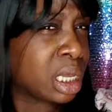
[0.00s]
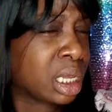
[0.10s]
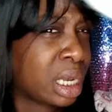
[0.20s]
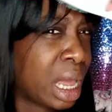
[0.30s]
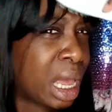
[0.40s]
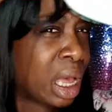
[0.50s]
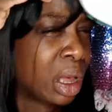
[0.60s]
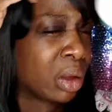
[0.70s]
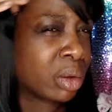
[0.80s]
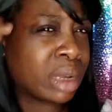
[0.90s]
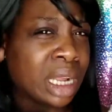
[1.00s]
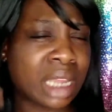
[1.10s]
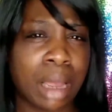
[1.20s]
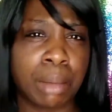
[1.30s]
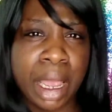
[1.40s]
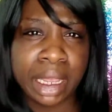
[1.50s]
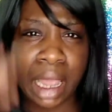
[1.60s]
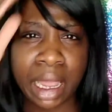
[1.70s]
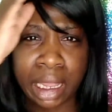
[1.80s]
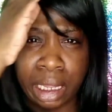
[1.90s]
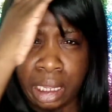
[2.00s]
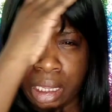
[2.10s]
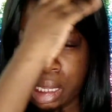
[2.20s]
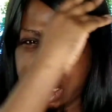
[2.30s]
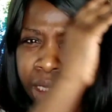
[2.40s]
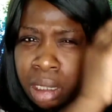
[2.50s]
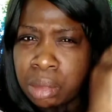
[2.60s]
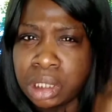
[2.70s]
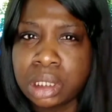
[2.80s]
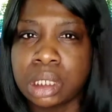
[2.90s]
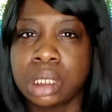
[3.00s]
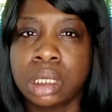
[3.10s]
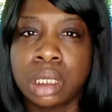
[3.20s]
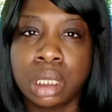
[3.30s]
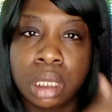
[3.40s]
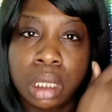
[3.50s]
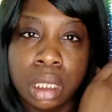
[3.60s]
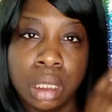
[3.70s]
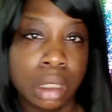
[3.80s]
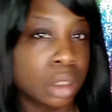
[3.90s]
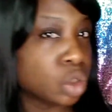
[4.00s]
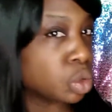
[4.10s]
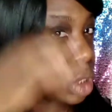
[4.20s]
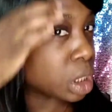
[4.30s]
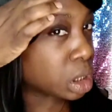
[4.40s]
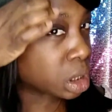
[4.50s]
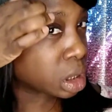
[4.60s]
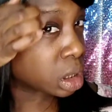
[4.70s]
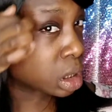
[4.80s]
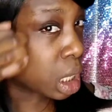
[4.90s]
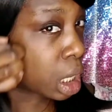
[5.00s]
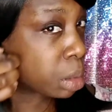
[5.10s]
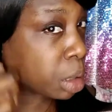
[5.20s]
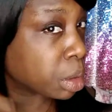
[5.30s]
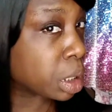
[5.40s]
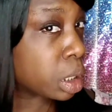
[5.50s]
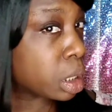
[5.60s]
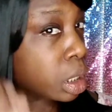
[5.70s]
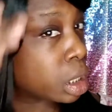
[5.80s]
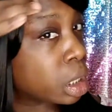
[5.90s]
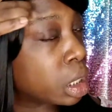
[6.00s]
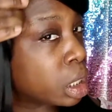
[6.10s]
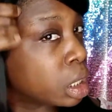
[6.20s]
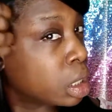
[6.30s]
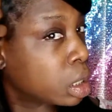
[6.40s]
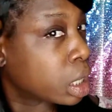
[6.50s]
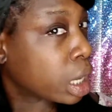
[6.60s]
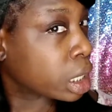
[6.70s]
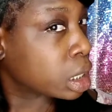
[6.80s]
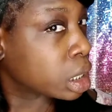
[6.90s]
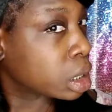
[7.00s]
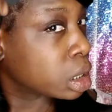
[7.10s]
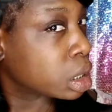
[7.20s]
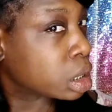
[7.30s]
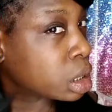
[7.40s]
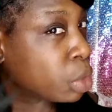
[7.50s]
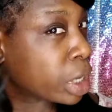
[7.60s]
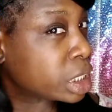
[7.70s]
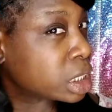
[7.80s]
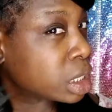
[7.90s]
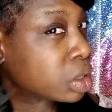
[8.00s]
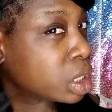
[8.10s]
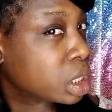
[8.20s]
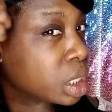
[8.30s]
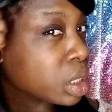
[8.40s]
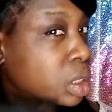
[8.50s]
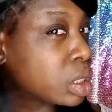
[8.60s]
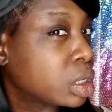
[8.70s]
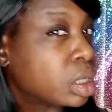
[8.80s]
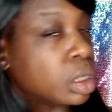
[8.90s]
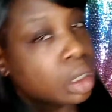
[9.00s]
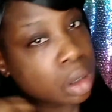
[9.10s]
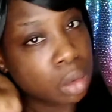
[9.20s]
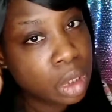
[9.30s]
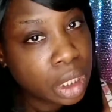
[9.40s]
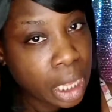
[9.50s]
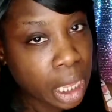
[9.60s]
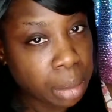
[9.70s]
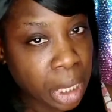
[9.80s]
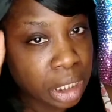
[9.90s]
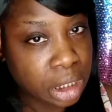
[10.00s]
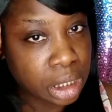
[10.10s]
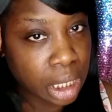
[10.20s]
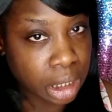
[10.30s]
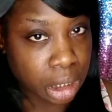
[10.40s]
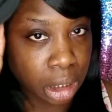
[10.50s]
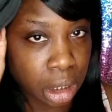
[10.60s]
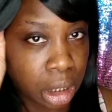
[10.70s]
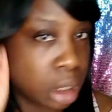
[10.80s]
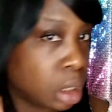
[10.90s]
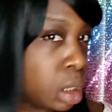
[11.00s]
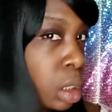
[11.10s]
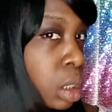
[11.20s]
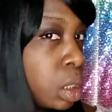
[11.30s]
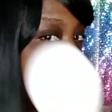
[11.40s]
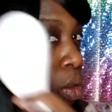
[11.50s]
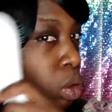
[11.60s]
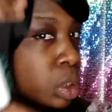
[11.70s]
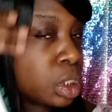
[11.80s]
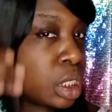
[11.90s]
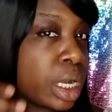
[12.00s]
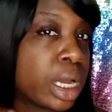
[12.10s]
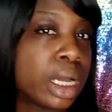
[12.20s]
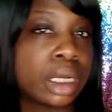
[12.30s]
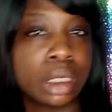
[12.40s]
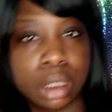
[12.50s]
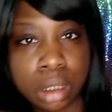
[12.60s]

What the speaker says: Now, not that bang gang. Let me see. Let me swoop that shit to the side, baby. Okay, look. The braids is underneath there with the cap. I just like the, you know what I'm saying?